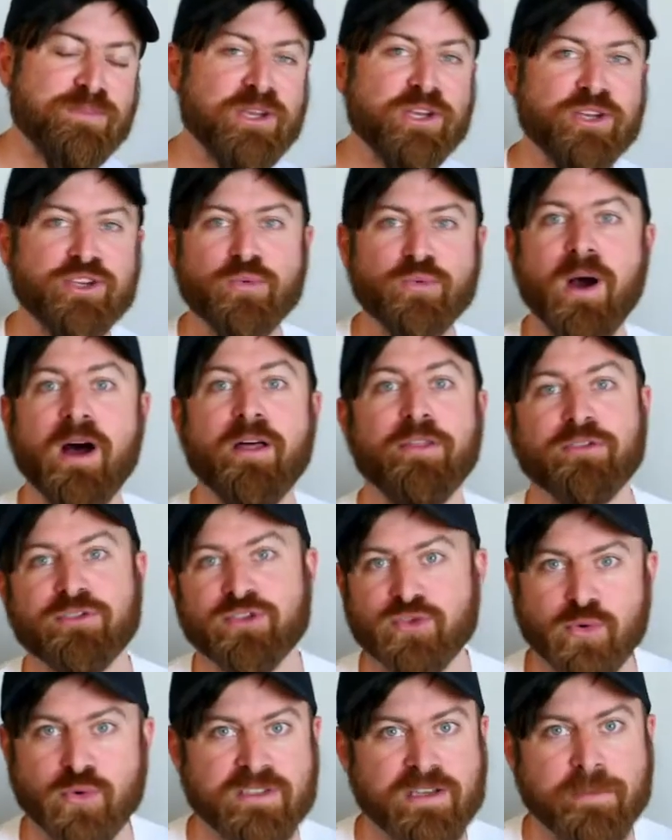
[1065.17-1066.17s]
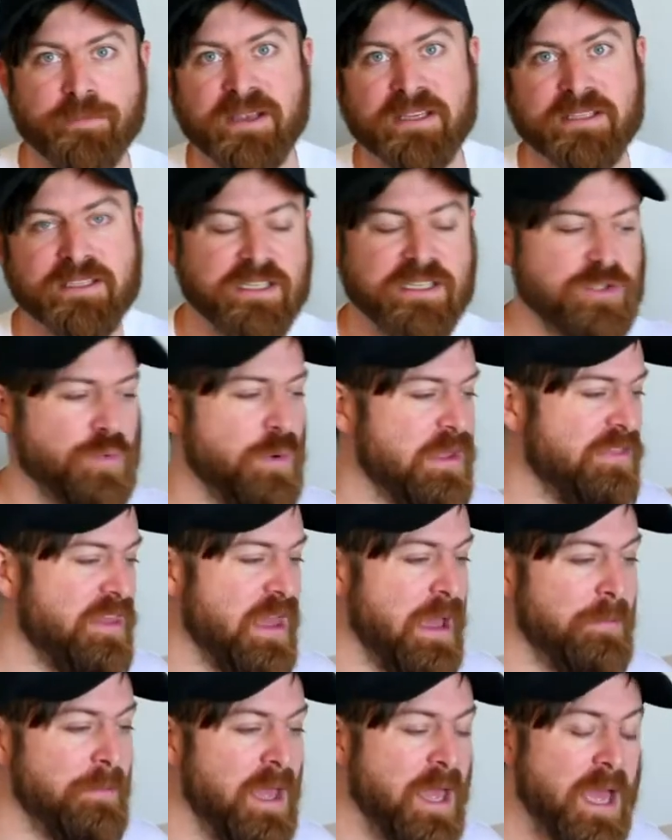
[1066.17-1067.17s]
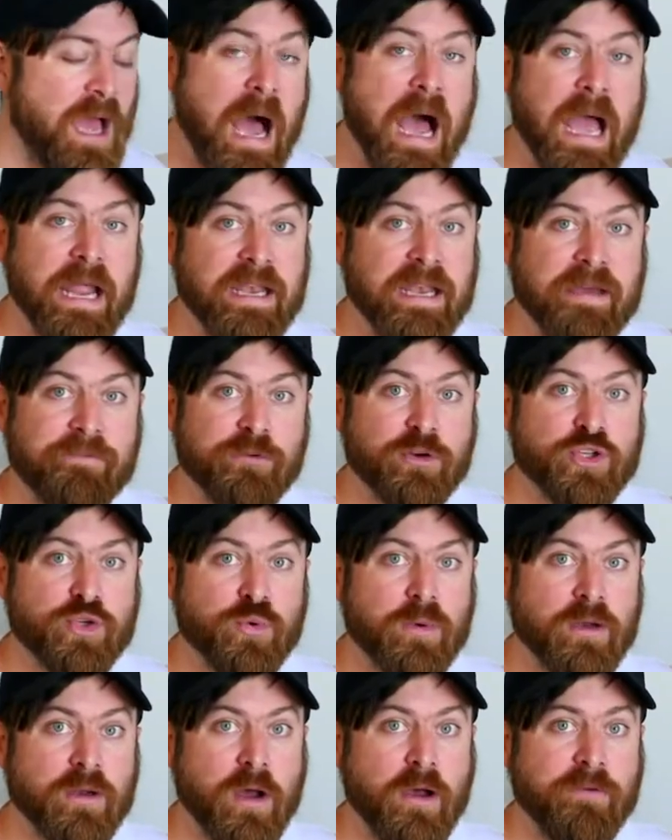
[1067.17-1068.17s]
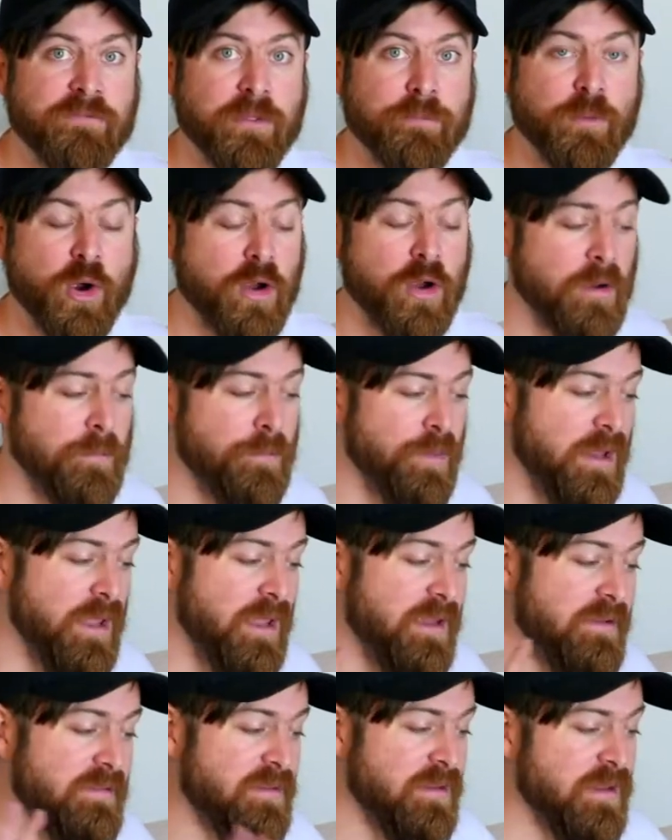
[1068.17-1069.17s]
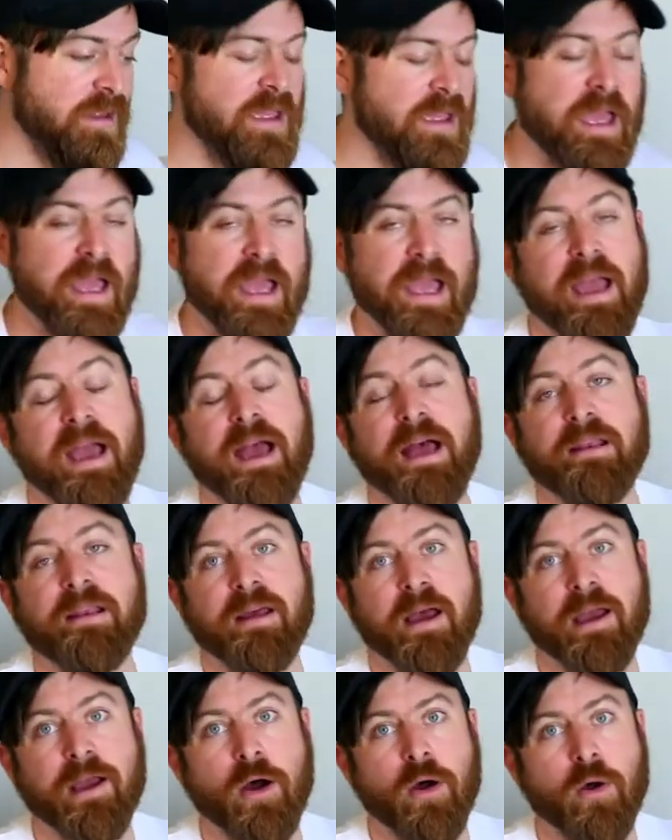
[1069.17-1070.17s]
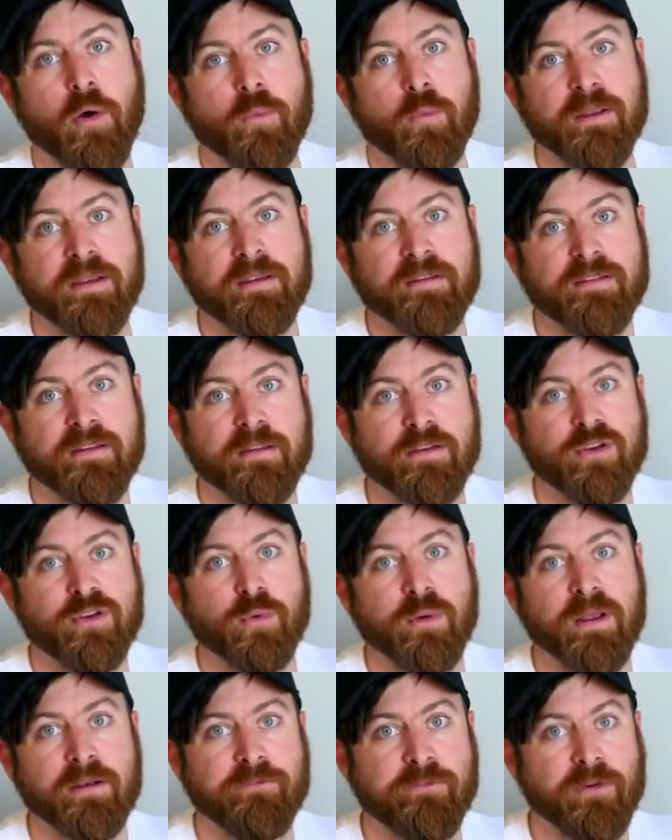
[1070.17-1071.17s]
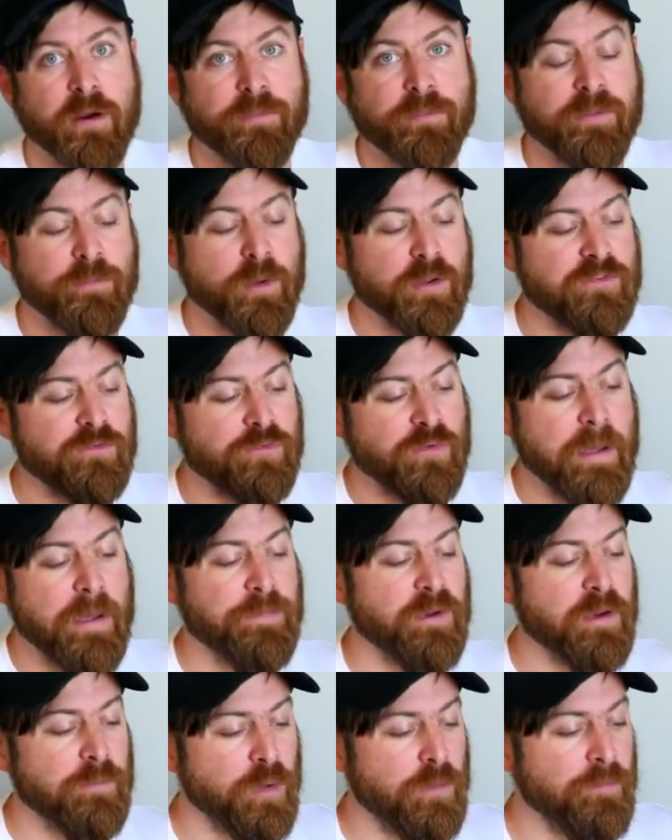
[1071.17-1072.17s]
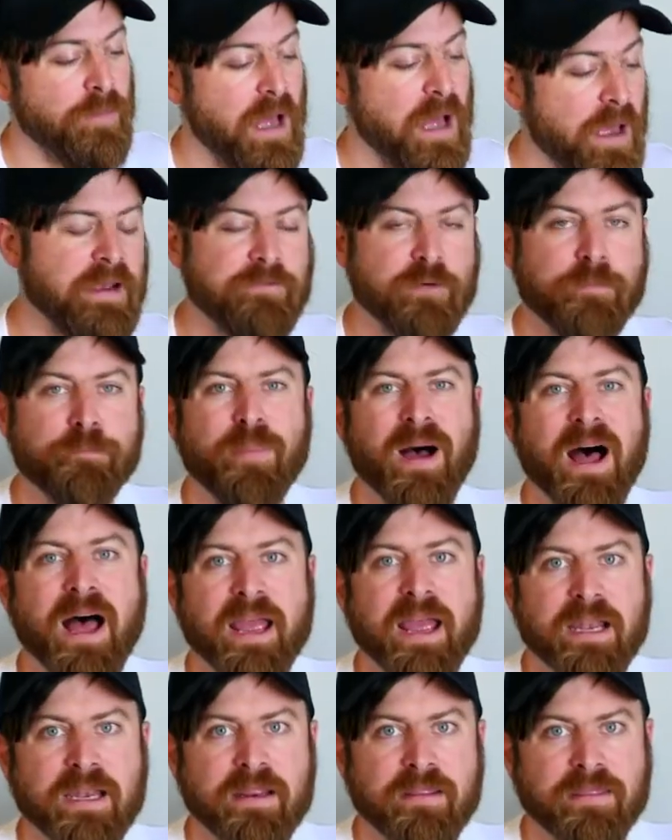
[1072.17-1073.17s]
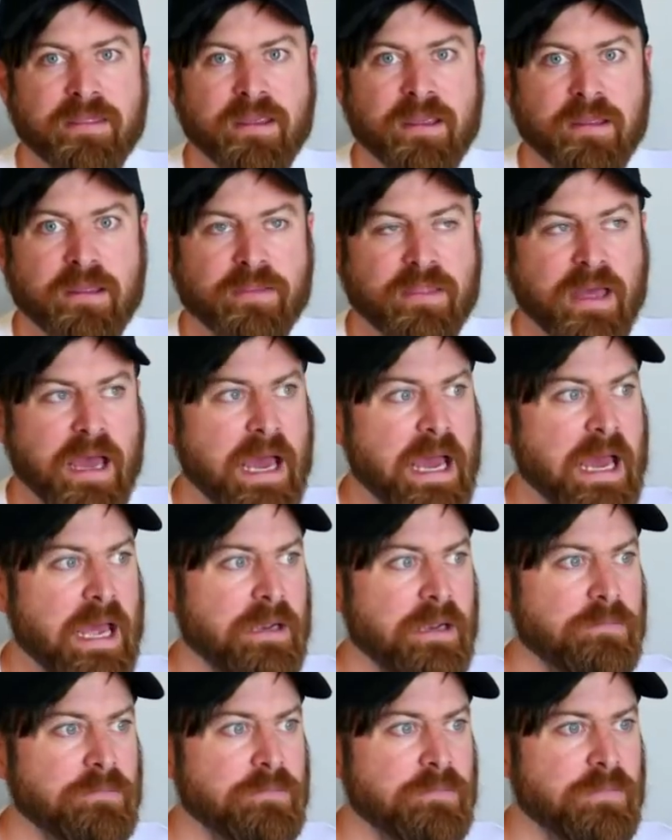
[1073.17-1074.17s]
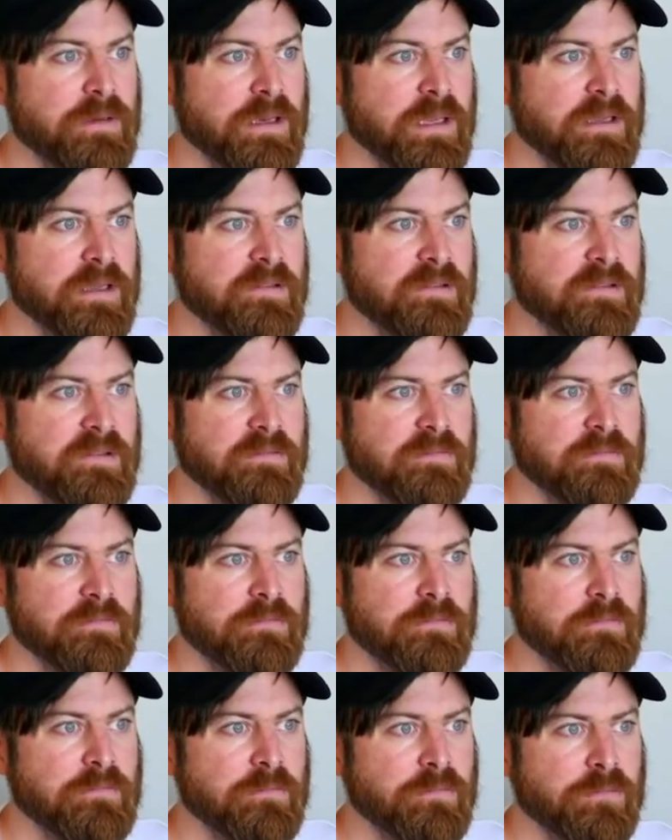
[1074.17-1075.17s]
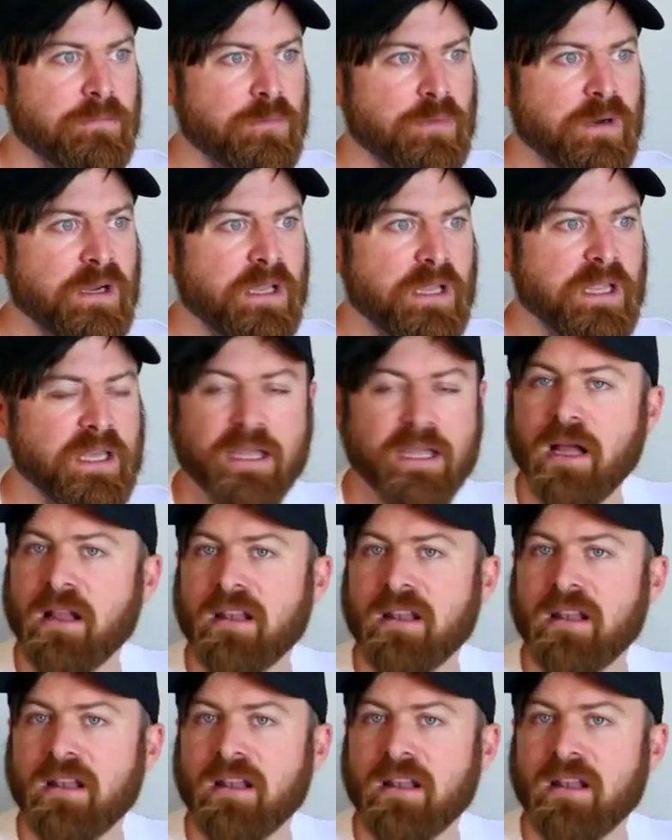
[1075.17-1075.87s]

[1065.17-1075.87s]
me to do other sorts of business with them, I never do it off the marketplace, and I always do it from the most reputable buyer. Never buy anything that is really